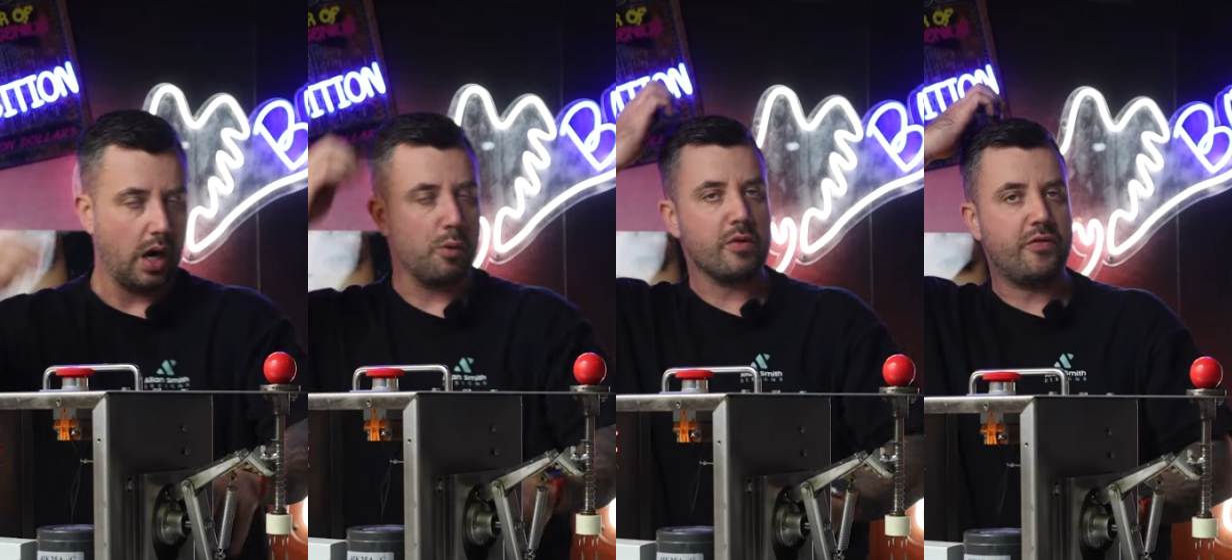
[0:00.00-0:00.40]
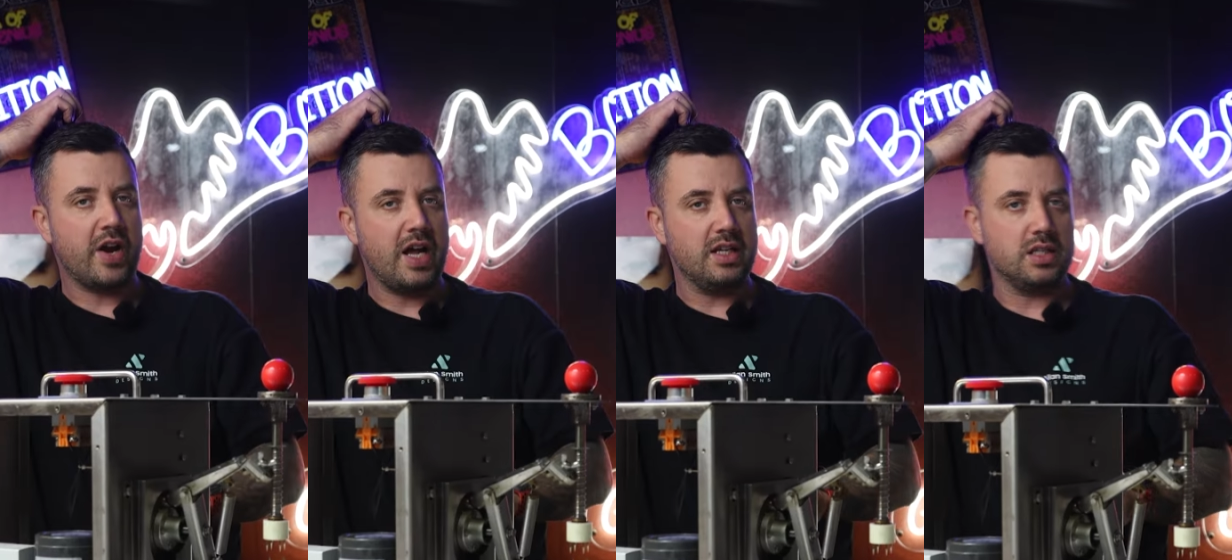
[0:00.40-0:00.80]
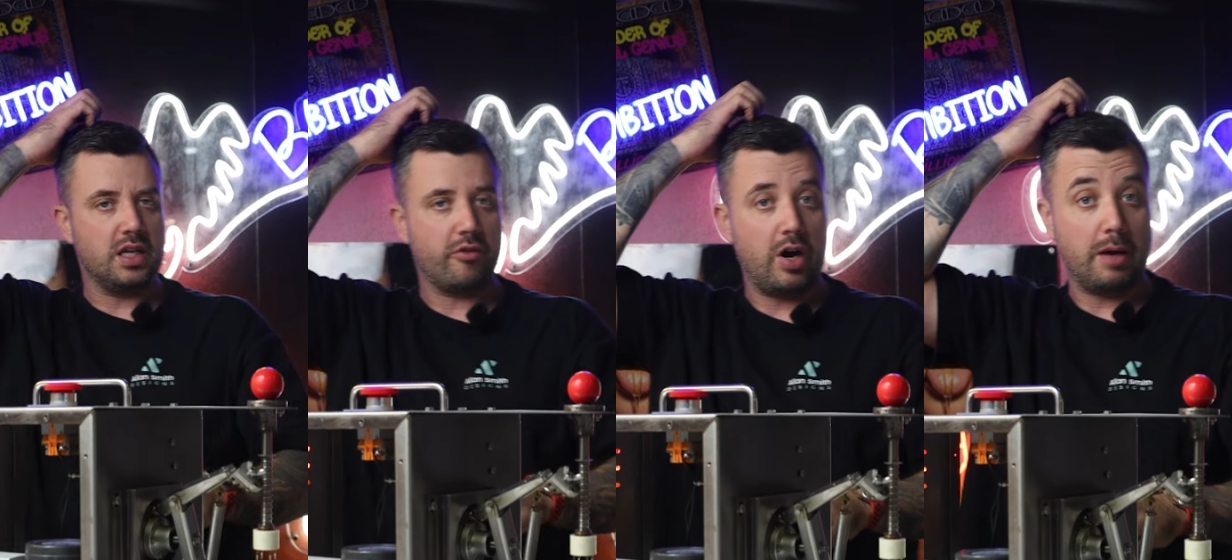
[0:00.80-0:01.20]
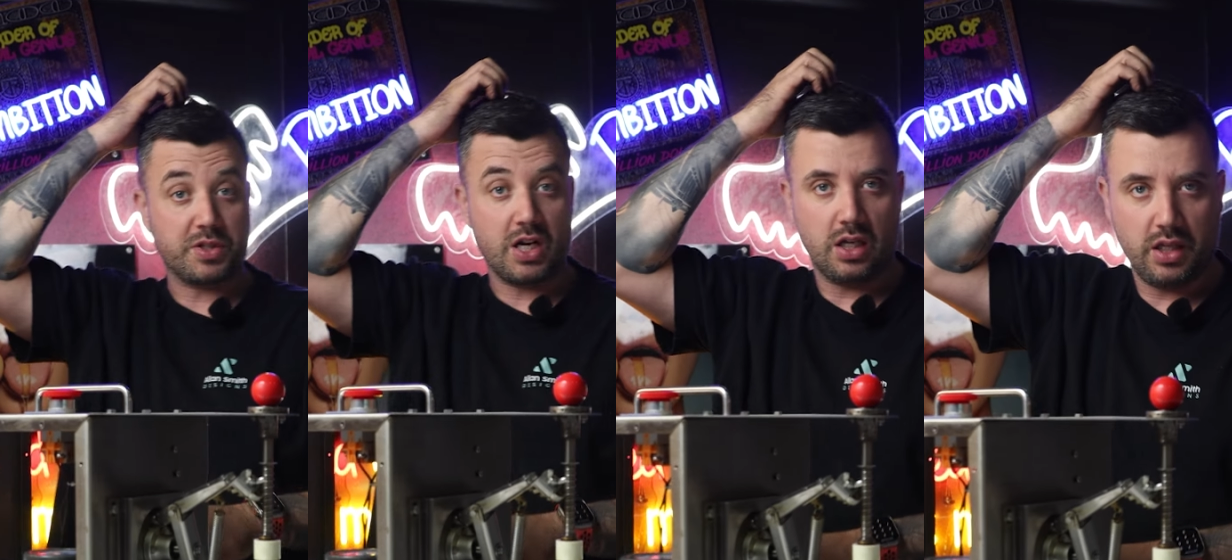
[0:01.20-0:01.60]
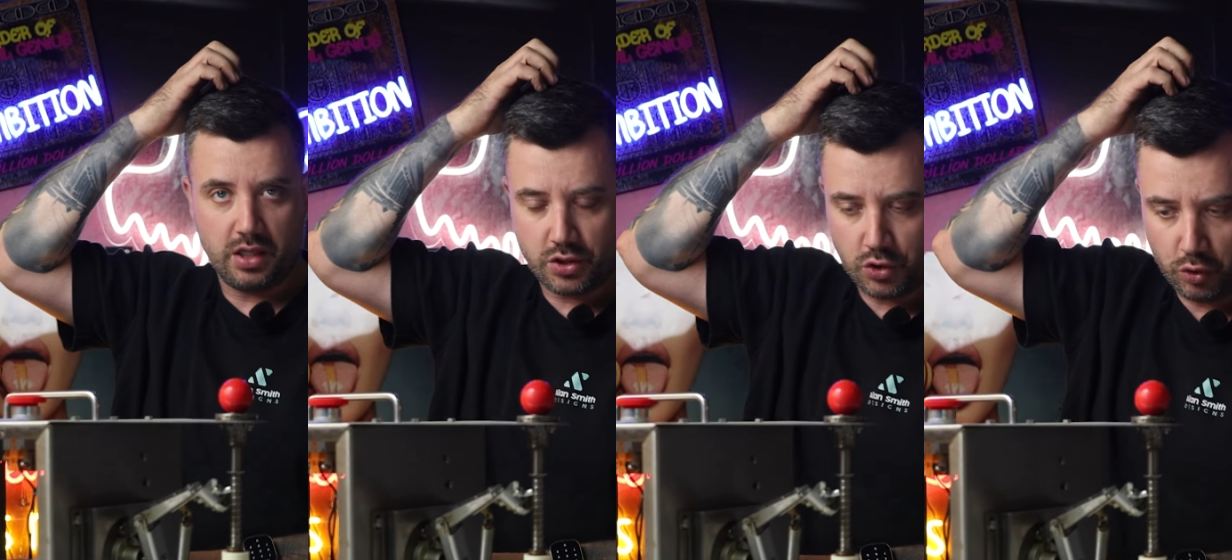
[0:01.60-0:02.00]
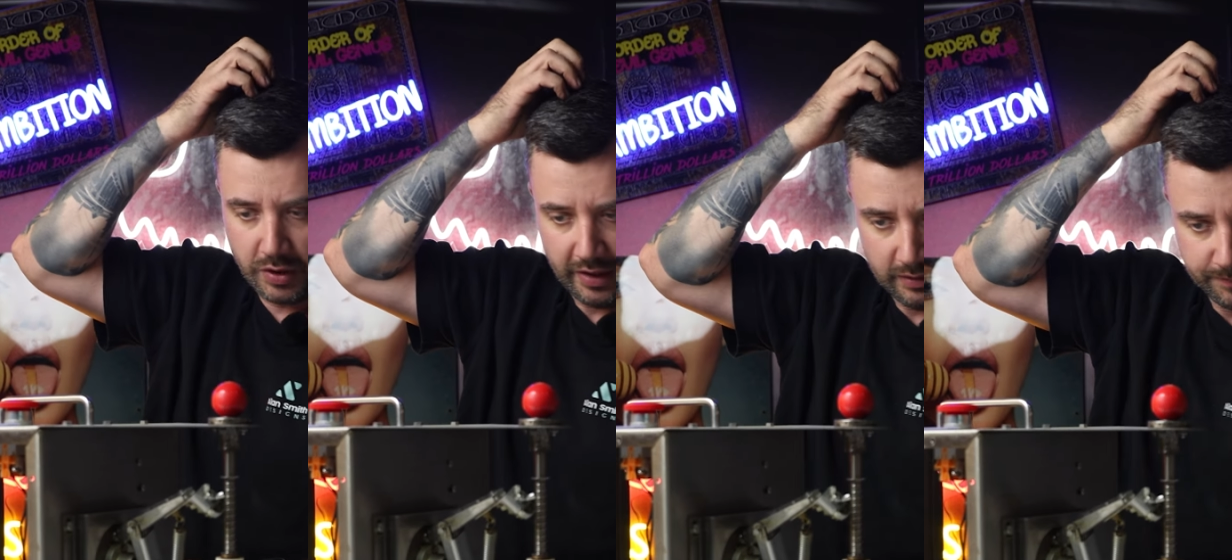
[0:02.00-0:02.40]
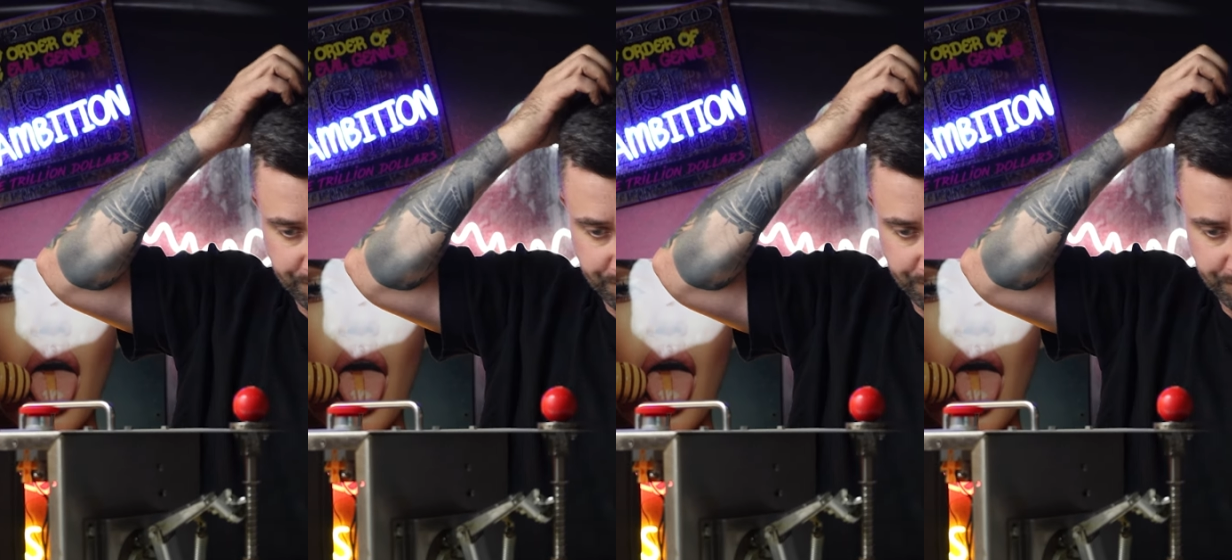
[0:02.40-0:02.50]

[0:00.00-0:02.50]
Our friends at Rapscallion Soda